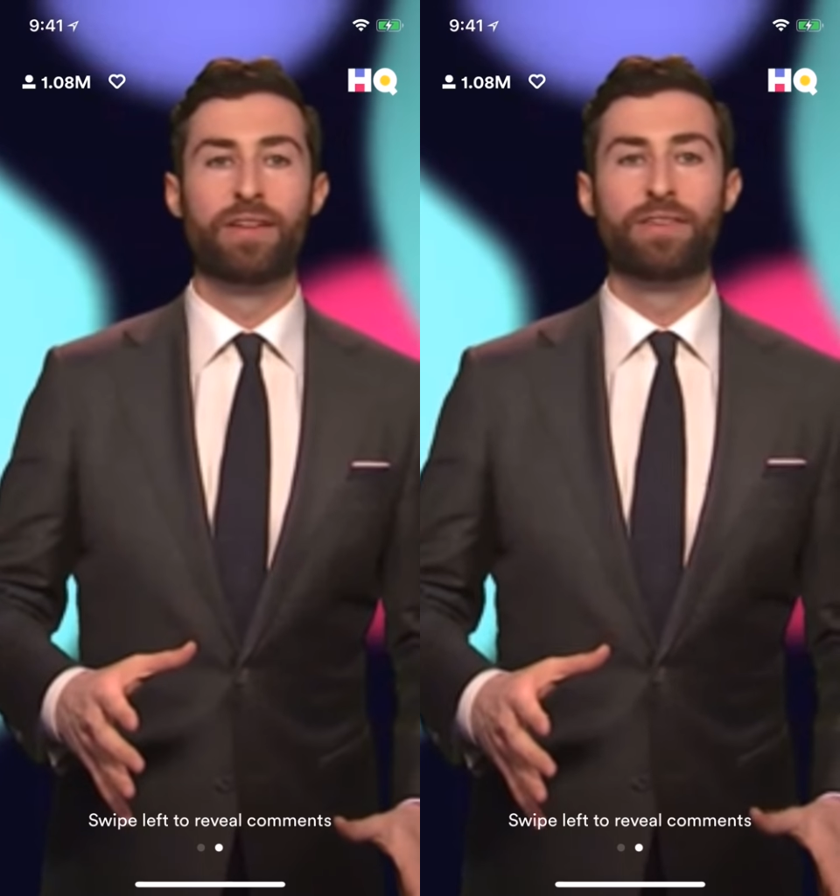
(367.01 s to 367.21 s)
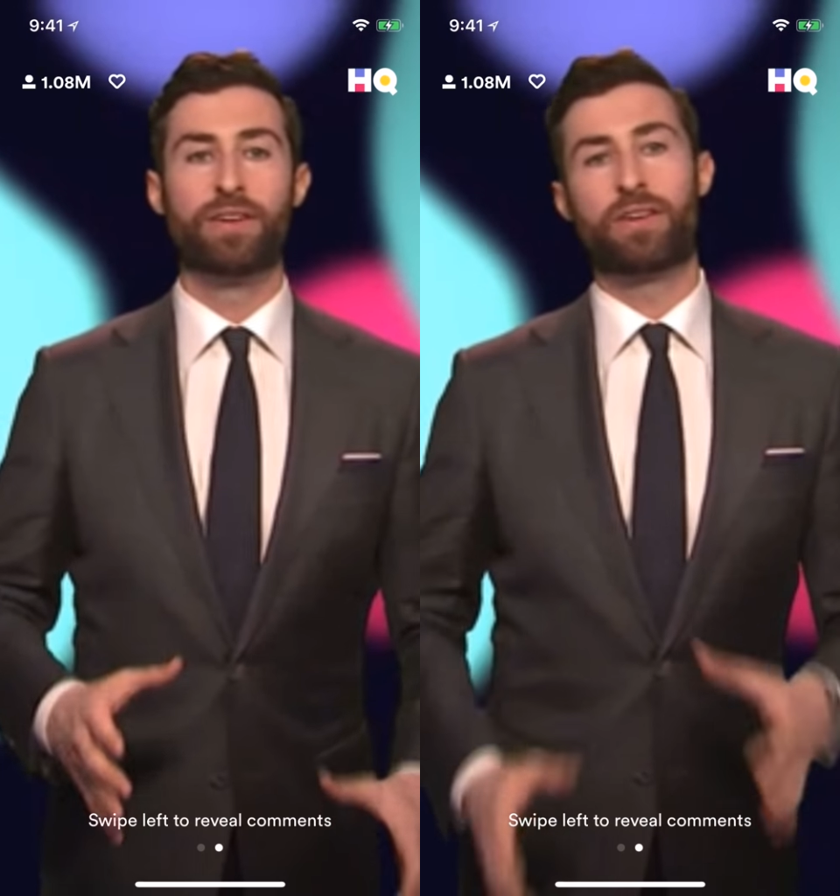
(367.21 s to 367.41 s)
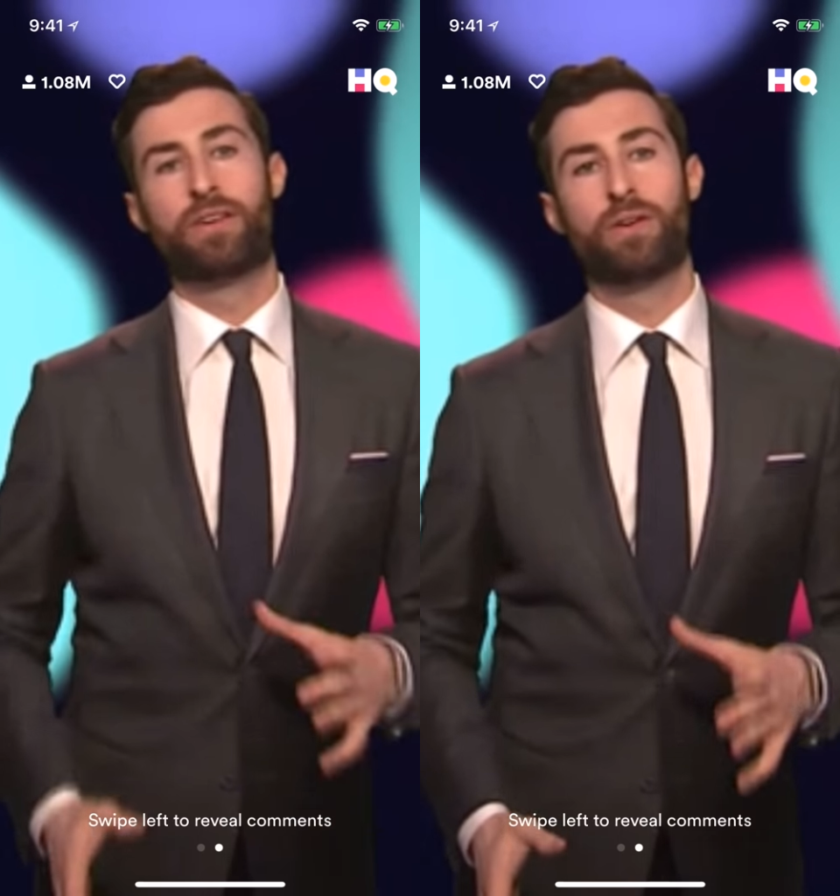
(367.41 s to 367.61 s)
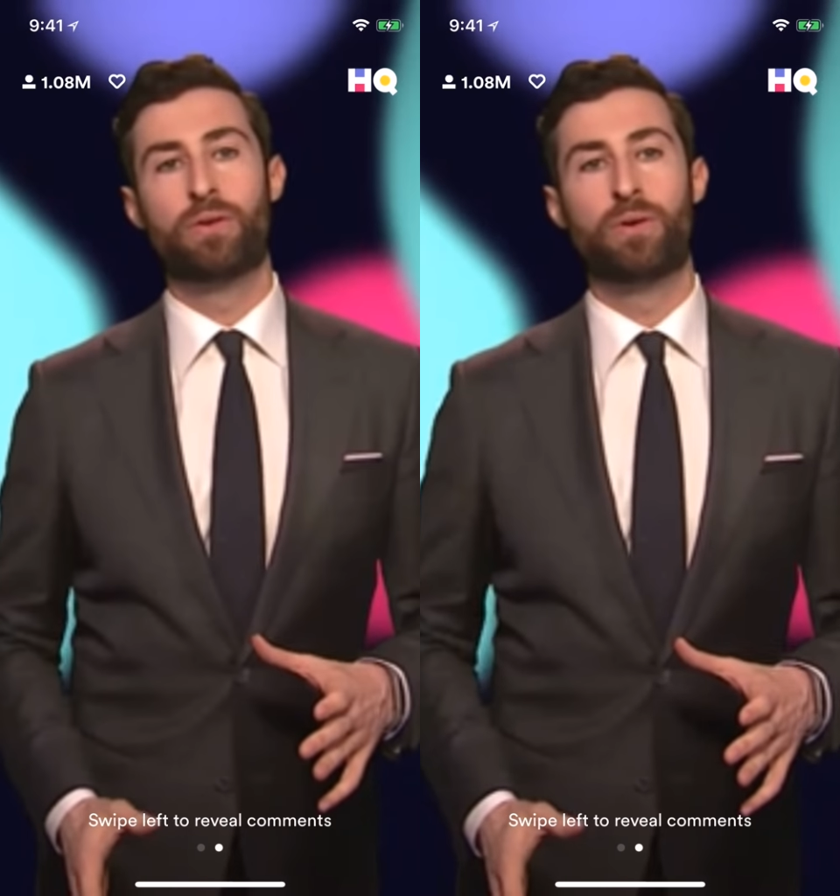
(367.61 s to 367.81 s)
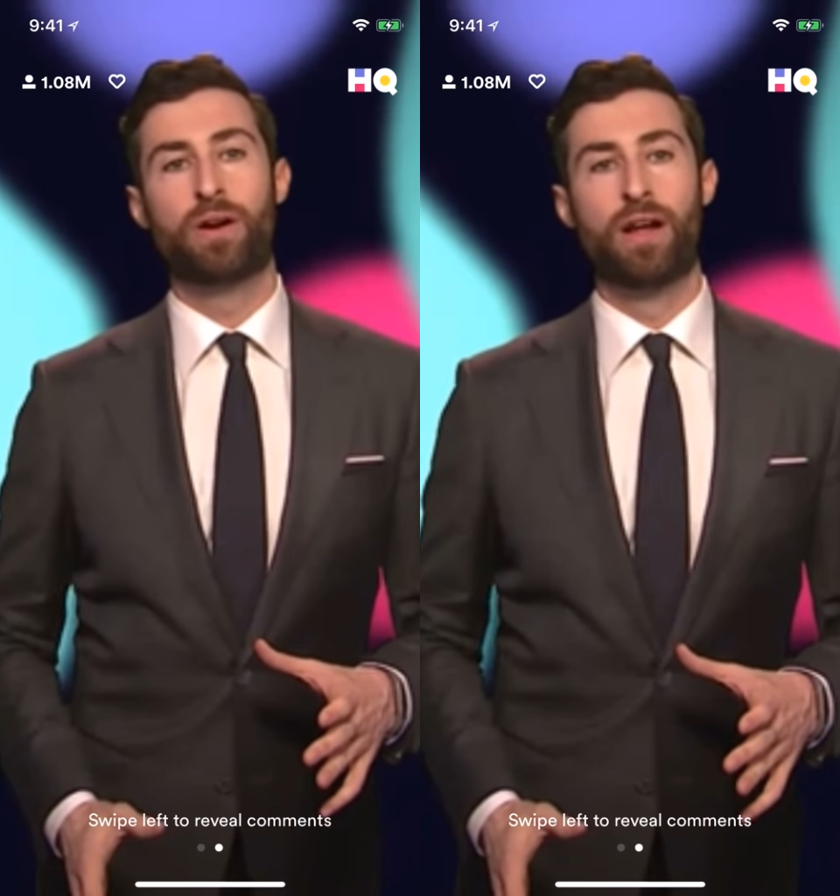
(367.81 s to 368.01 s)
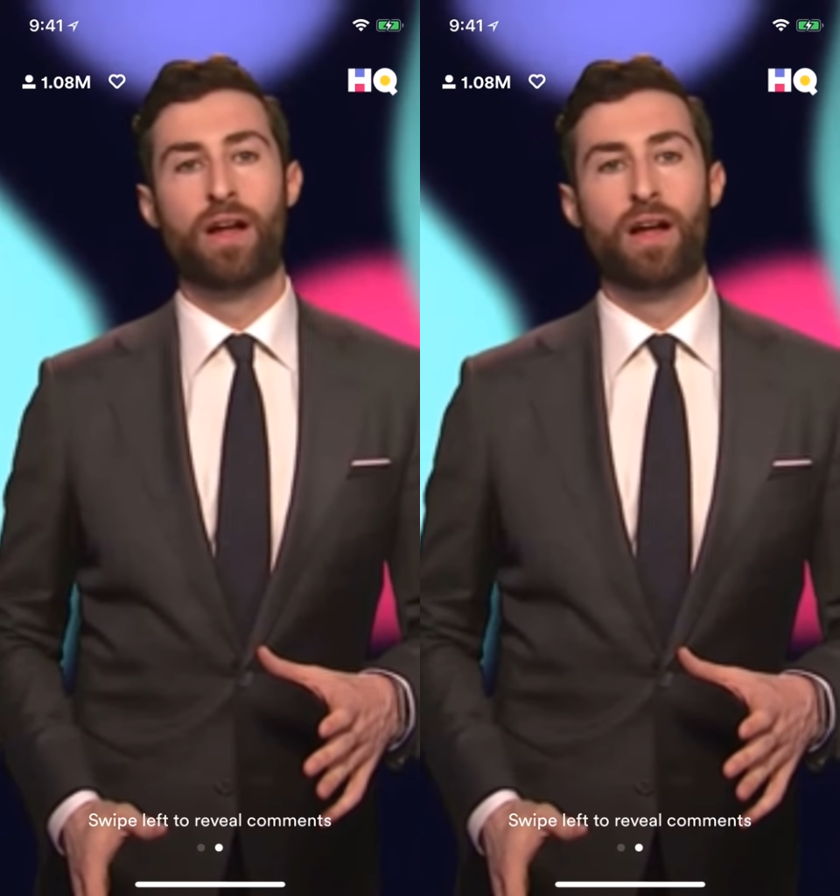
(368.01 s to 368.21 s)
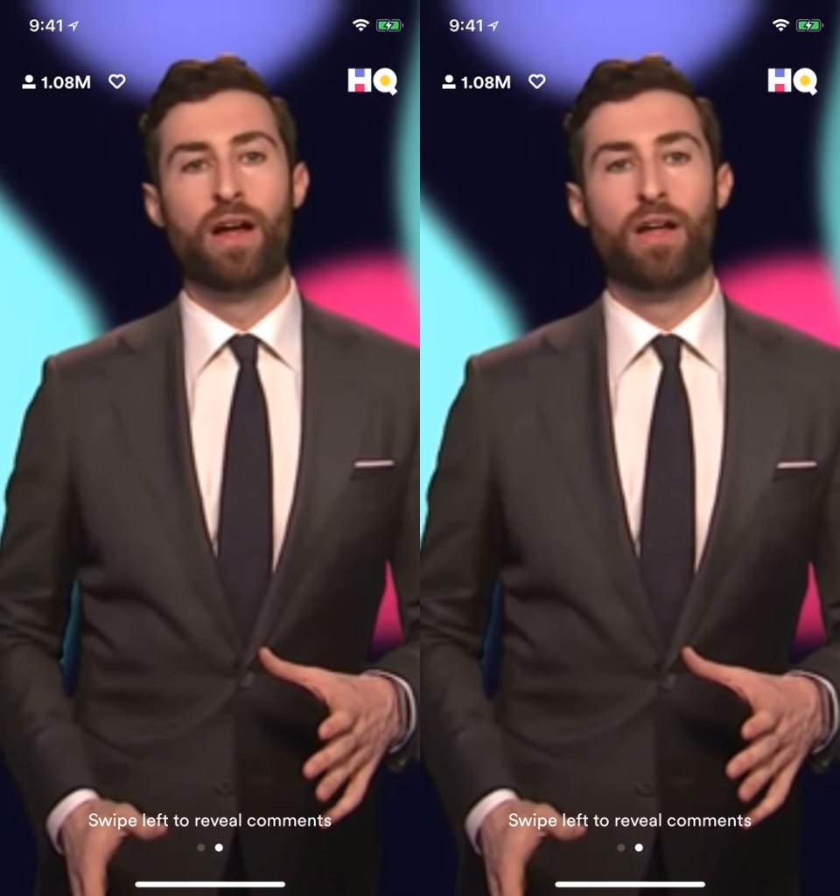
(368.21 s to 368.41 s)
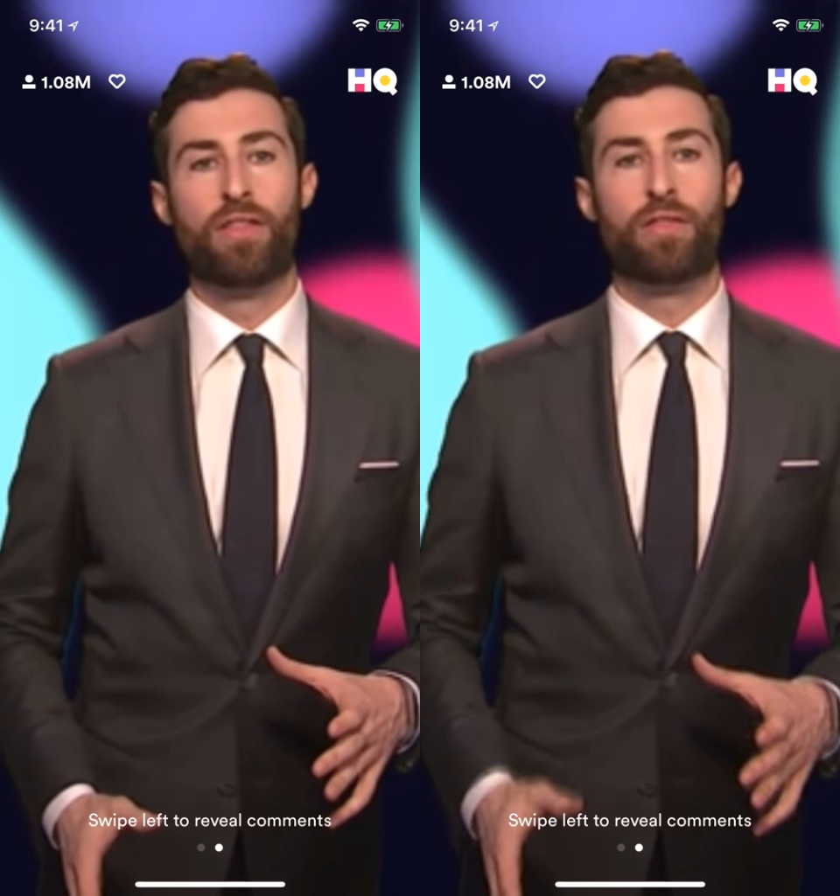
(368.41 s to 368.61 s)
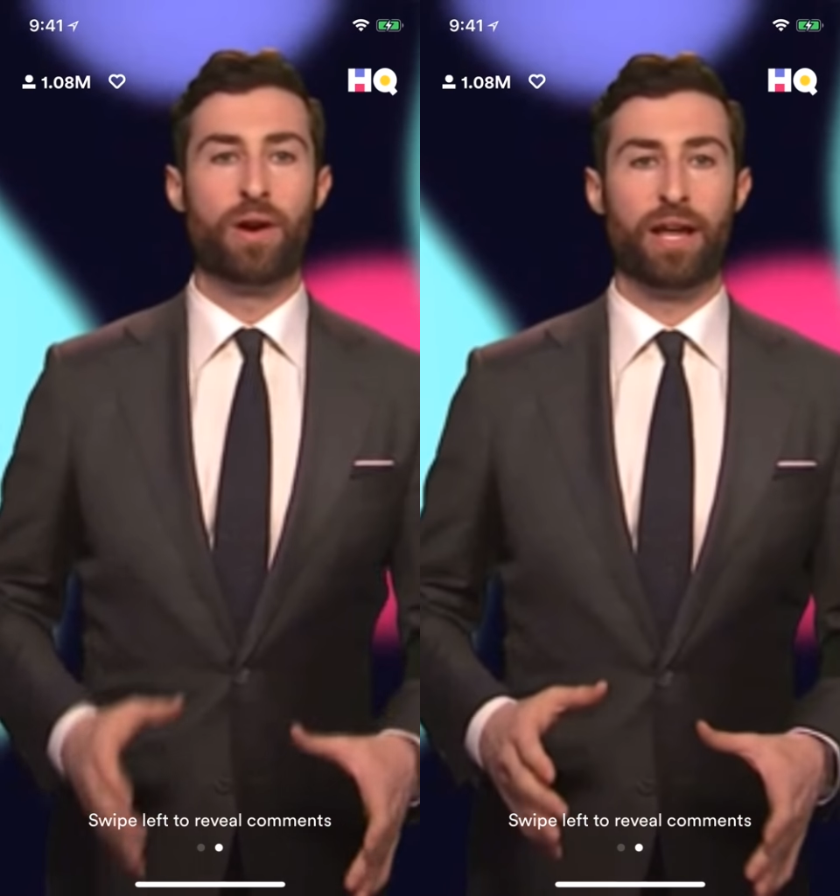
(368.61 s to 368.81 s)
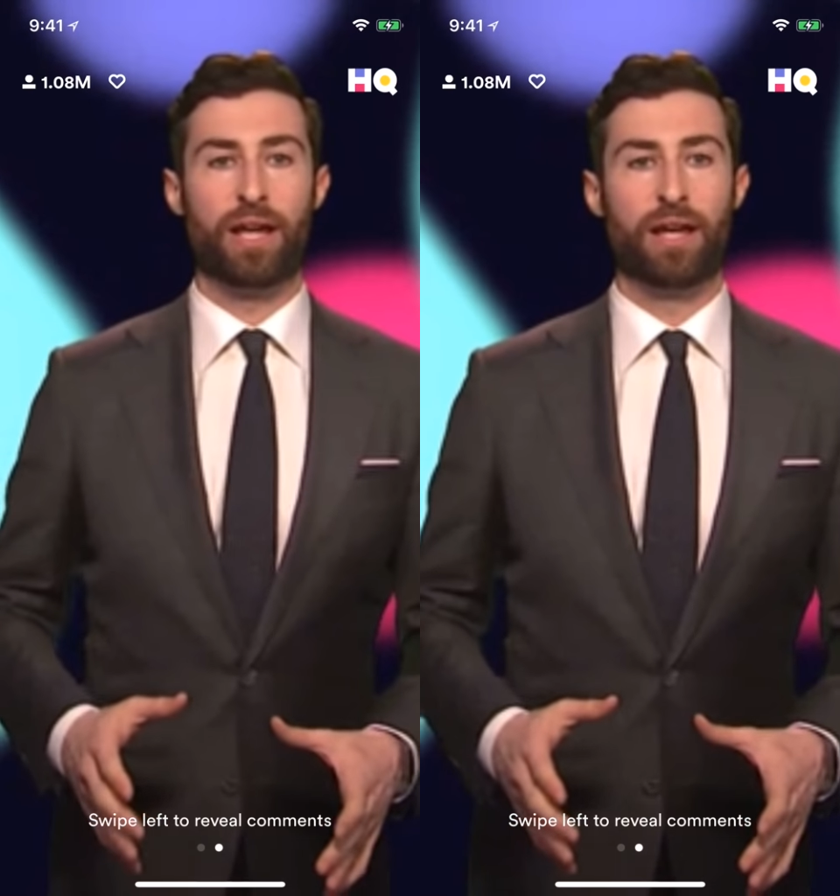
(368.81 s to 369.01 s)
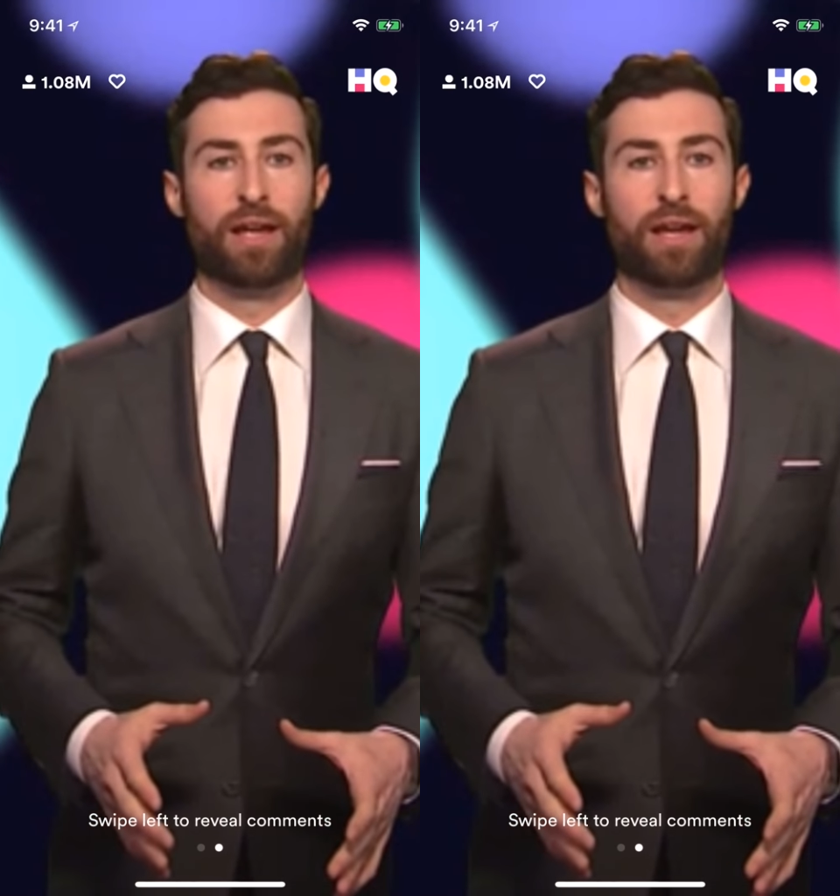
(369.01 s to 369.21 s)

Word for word: to Q3.